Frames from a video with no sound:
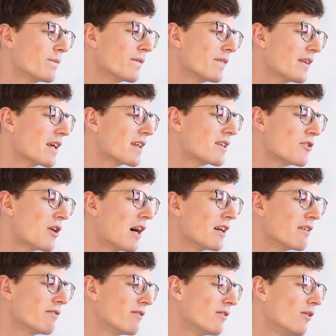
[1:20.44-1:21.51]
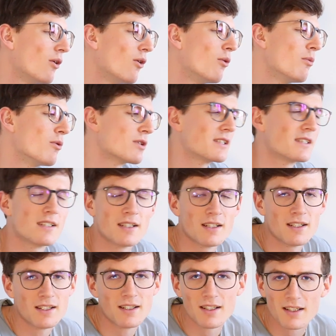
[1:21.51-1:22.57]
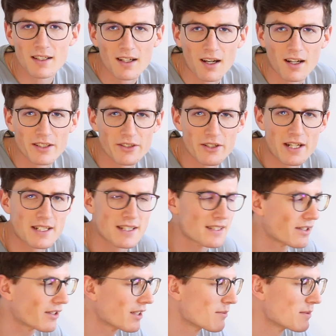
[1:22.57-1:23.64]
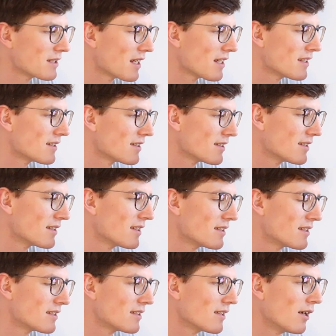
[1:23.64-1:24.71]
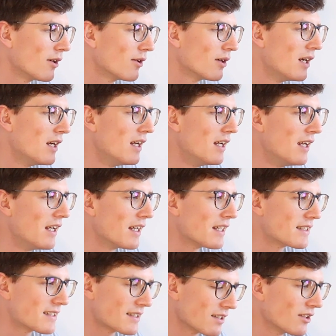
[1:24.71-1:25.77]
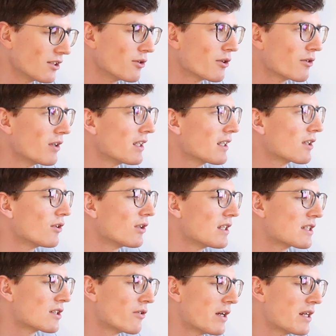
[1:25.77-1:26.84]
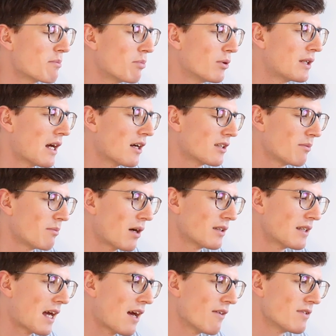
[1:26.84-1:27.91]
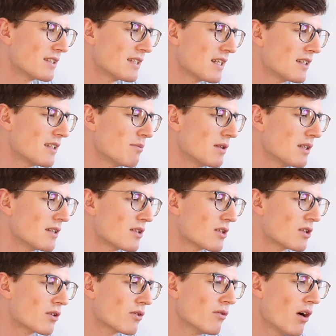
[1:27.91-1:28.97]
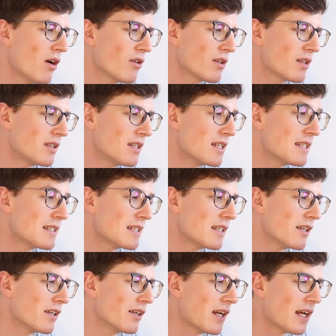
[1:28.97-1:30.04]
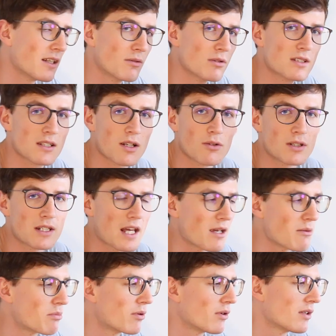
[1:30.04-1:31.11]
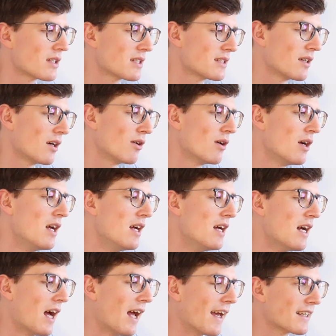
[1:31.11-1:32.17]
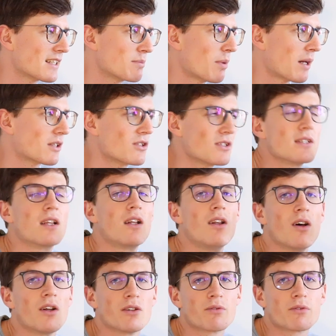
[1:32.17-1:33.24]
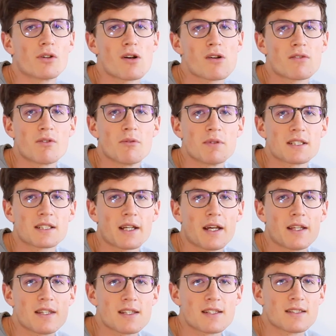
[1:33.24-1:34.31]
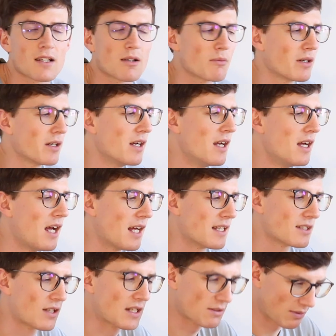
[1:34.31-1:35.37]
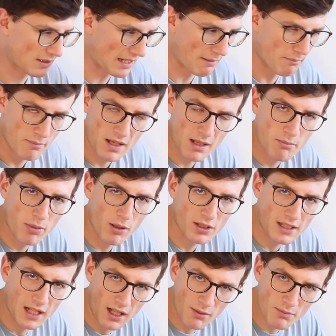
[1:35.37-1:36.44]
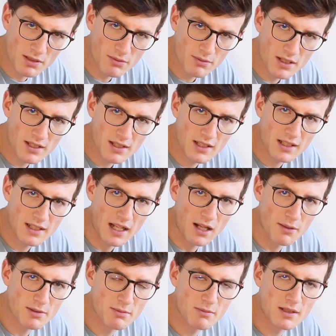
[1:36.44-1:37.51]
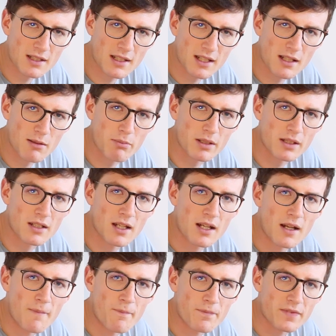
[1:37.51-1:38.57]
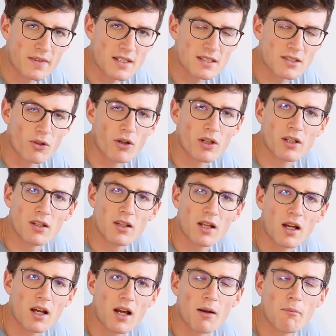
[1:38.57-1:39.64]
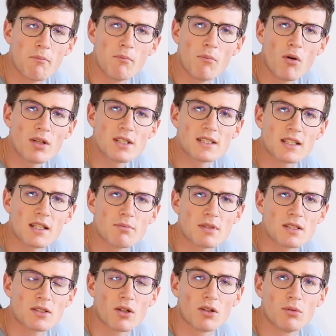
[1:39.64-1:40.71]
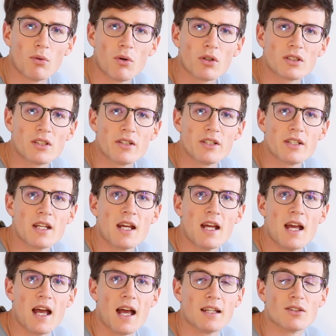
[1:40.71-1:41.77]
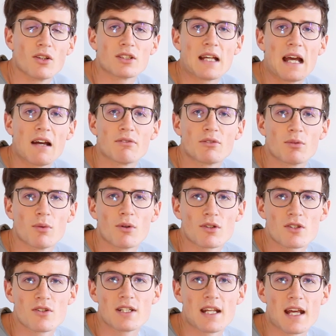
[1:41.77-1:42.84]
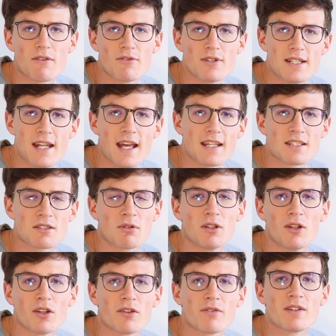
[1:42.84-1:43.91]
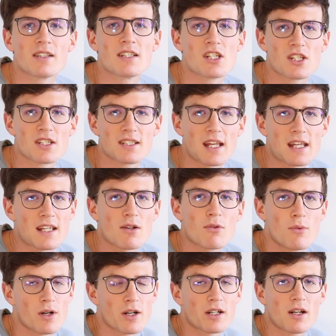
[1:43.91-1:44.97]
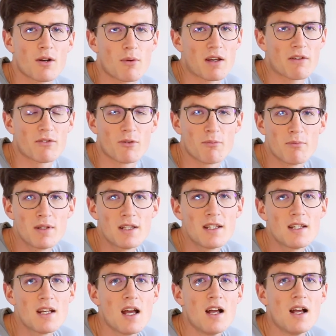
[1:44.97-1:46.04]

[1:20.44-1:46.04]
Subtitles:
thrive almost under any circumstances. So it's still doing really good. It's already put out about 0.5 centimeters growth this year and it's only April, so I expect to see a lot of growth from this guy this summer. And so that's what that big pot helps with. It helps me keep the soil moist, keep the soil watered and not have to water it every day. So a lot of it is just taking work away from me.